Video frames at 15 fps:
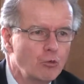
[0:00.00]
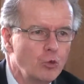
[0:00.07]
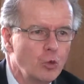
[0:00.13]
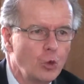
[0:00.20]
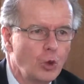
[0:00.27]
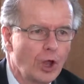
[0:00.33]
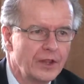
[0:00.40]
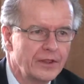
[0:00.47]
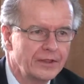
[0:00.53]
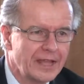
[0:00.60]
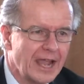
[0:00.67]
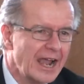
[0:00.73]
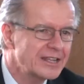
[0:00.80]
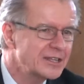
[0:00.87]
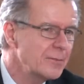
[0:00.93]

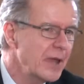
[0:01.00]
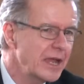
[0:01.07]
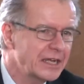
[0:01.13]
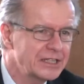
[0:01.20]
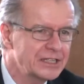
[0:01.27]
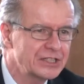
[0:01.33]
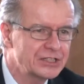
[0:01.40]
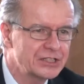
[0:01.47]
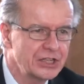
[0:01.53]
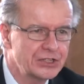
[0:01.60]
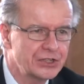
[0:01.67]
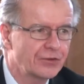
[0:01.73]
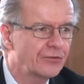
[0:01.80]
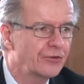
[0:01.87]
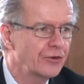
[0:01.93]
they had to make a
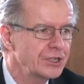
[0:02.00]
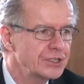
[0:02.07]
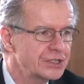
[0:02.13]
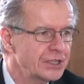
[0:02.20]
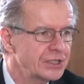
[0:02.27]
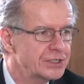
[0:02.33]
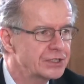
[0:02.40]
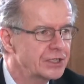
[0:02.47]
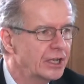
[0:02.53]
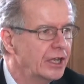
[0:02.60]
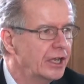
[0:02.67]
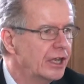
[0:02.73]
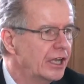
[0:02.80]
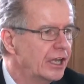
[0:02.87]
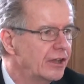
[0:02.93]
decision. For instance,
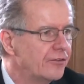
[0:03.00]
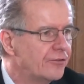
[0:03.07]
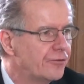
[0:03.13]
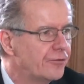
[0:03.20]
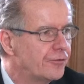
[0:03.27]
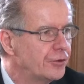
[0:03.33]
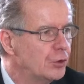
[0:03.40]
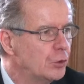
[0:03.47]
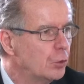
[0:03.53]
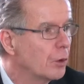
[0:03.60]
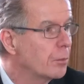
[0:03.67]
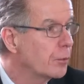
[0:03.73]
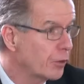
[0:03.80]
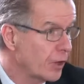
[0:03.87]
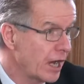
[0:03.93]
if you
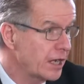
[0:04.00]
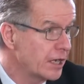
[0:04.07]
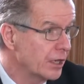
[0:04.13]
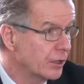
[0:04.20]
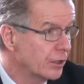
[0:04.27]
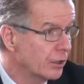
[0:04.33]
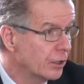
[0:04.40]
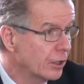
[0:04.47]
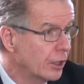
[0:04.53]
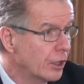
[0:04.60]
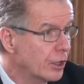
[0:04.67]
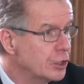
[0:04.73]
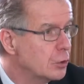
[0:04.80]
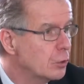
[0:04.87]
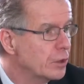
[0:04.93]
were pregnant,
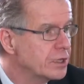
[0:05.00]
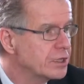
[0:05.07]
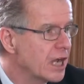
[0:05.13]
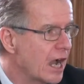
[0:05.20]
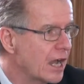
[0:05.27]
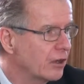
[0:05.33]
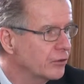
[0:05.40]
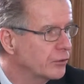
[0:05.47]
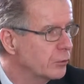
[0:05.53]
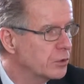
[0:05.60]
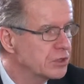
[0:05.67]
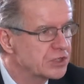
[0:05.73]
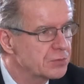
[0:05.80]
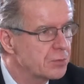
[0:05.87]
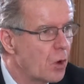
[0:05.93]
you were entitled to
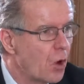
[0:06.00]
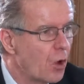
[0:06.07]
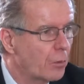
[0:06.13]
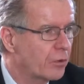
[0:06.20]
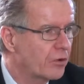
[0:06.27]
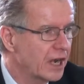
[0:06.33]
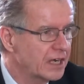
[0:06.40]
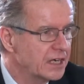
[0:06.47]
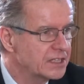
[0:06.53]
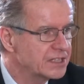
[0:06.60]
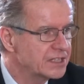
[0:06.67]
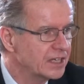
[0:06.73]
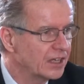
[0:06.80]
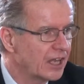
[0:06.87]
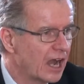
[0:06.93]
a small
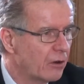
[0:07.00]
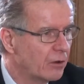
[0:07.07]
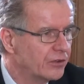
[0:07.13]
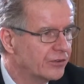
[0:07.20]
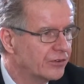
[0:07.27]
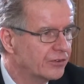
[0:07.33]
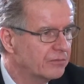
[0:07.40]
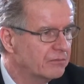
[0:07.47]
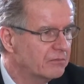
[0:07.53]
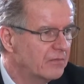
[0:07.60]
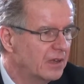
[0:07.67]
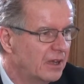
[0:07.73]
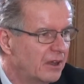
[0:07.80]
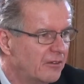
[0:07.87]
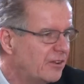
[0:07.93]
pregnancy allowance,
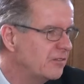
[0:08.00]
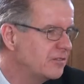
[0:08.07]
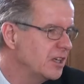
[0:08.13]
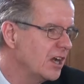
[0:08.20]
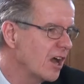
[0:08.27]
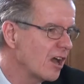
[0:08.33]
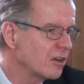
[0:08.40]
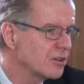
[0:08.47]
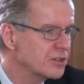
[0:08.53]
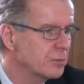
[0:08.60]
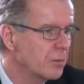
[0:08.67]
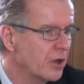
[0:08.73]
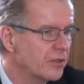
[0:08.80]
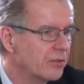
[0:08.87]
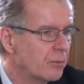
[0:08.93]
$50 a
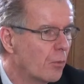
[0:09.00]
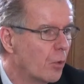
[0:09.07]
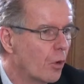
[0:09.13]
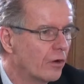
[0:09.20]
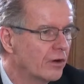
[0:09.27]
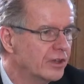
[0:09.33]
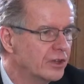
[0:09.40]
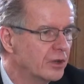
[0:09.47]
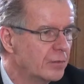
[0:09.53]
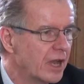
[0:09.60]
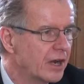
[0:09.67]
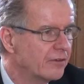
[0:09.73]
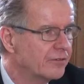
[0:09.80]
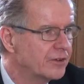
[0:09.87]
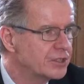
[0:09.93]
month more in your
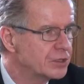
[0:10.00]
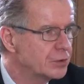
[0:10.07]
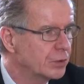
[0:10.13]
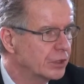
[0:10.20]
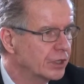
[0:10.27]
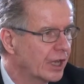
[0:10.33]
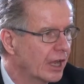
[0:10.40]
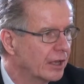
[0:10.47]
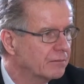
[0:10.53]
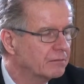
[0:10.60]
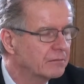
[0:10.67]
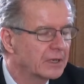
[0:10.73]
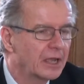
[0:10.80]
benefits you could get.